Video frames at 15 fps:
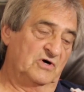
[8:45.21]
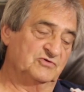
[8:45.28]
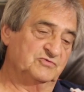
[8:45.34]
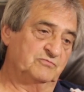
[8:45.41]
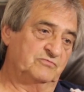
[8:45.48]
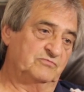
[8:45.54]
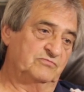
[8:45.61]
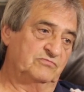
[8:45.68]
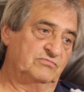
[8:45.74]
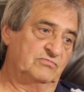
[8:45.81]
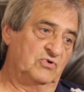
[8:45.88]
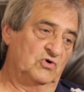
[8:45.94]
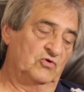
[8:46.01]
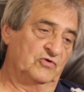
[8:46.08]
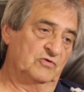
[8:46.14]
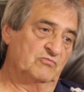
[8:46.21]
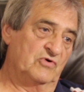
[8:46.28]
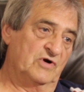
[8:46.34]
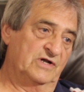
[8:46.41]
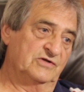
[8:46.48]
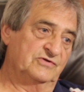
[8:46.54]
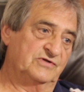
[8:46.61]
I was born and
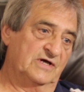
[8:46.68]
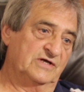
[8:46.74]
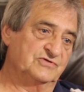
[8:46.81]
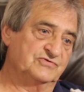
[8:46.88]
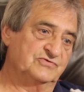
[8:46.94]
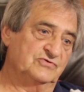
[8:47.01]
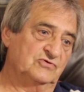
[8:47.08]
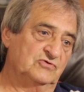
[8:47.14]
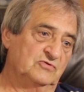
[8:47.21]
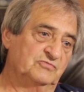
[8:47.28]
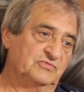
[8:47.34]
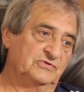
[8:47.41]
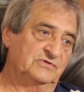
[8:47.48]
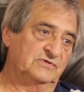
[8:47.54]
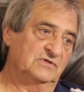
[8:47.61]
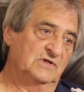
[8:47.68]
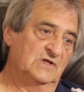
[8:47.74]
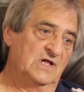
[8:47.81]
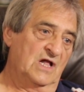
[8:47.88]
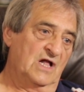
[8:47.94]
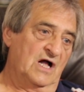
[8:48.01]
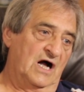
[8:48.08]
bred at Aisthorpe, and
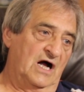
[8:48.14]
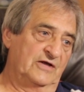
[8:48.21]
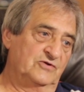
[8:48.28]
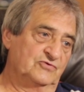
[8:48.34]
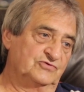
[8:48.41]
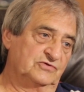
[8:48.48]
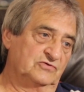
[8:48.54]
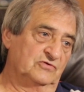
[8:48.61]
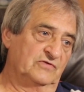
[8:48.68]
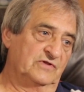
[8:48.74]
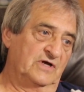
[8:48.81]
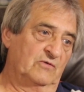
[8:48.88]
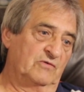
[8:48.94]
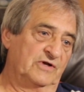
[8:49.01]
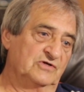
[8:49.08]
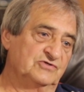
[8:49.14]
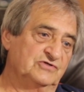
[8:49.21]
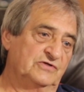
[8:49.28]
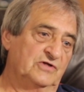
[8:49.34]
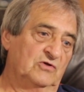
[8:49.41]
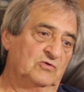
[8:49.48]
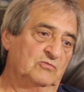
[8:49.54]
I used to go there when I was
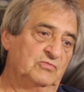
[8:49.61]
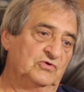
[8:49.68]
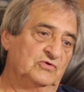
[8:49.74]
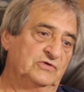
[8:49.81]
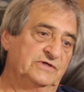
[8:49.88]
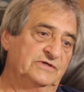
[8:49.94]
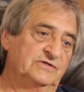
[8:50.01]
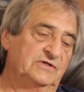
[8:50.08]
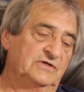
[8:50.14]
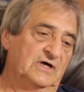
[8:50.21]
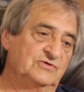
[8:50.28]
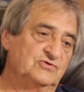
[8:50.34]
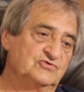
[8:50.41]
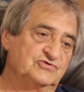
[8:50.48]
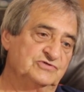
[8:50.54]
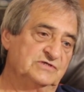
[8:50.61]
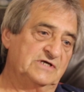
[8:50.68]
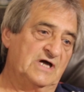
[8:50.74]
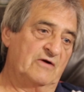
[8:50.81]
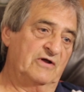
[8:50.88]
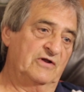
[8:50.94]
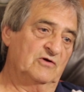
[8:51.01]
an old boy, and I just
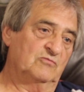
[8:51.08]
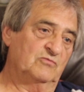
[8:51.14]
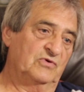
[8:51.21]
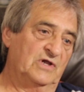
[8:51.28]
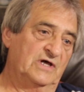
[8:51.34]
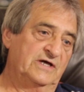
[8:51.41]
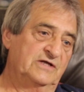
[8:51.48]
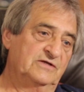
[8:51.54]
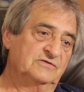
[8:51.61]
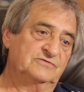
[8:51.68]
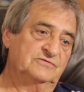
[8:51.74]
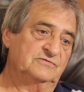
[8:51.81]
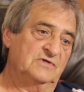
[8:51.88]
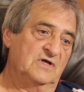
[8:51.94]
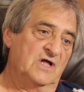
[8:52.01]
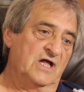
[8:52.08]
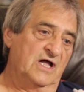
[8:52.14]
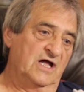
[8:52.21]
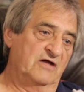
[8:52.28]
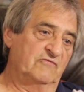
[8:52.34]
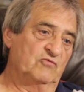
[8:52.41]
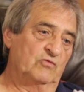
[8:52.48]
carried on playing, and
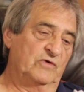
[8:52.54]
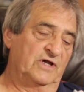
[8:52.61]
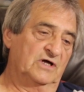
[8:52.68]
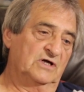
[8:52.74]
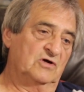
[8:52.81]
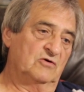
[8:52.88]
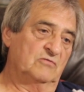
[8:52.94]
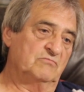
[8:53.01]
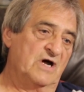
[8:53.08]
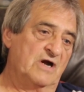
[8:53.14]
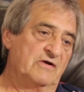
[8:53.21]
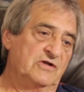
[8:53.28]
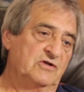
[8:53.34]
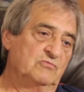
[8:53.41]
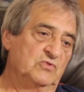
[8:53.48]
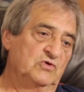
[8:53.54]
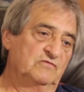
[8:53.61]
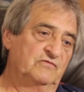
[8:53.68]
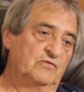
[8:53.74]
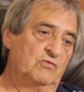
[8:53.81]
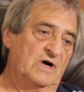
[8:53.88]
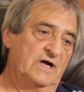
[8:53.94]
even when I got married and
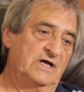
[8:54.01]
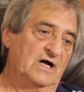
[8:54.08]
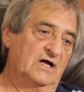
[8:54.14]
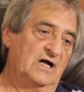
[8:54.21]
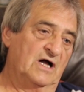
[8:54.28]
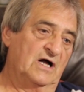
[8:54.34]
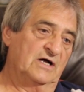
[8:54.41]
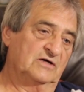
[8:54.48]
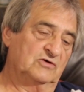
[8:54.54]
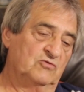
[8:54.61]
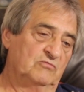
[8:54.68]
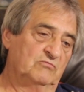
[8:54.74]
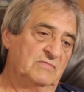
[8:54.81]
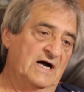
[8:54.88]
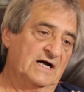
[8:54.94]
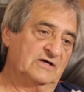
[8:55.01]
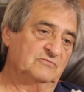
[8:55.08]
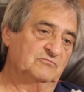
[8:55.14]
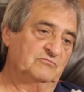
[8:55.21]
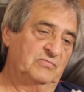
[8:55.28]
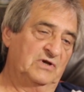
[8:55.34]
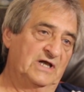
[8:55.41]
moved away, I come back
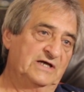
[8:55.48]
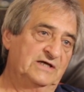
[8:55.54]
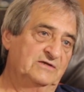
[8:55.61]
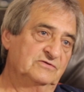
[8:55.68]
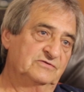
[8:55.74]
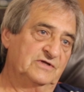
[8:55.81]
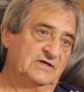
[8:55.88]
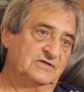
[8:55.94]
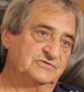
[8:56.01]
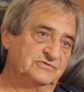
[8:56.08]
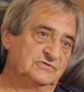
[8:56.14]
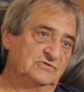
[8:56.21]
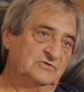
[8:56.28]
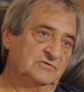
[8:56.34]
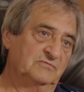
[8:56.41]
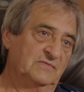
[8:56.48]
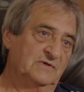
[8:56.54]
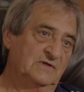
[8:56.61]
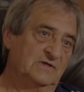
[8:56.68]
and played at Aisthorpe.